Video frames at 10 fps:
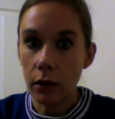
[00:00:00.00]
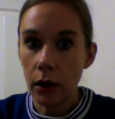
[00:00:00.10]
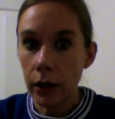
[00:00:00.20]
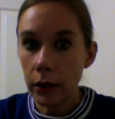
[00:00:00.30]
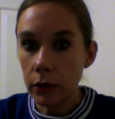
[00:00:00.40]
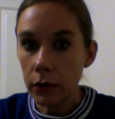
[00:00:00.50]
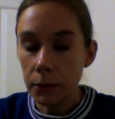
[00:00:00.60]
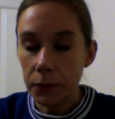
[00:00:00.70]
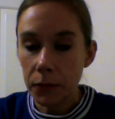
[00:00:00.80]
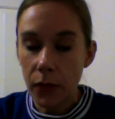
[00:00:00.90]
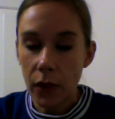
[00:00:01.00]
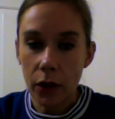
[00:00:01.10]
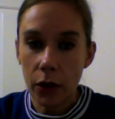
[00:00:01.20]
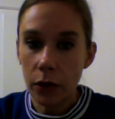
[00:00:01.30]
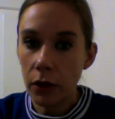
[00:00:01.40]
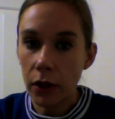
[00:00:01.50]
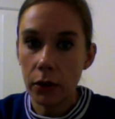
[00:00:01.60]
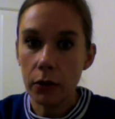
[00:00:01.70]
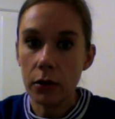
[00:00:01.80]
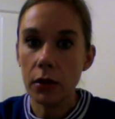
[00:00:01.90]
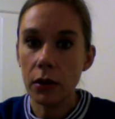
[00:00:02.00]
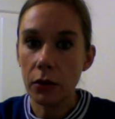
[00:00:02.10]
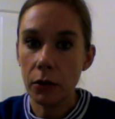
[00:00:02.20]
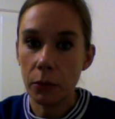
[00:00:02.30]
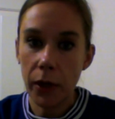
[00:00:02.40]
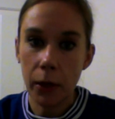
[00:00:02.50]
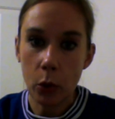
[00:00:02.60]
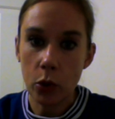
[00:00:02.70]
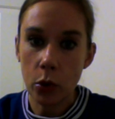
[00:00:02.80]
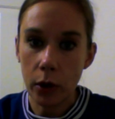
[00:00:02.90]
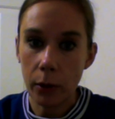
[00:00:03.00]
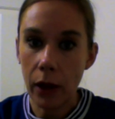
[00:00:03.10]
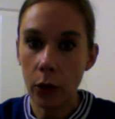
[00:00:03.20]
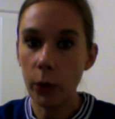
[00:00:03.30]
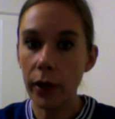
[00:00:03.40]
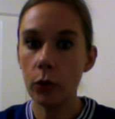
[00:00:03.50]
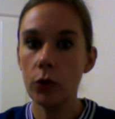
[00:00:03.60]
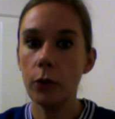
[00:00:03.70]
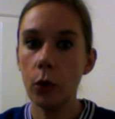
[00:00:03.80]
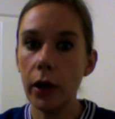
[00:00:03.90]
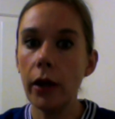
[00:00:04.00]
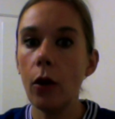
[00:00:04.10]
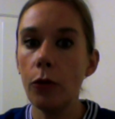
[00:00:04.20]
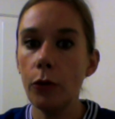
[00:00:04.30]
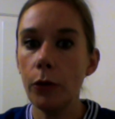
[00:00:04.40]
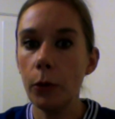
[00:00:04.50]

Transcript: And who knows, that there are people talking about the wheels falling off of the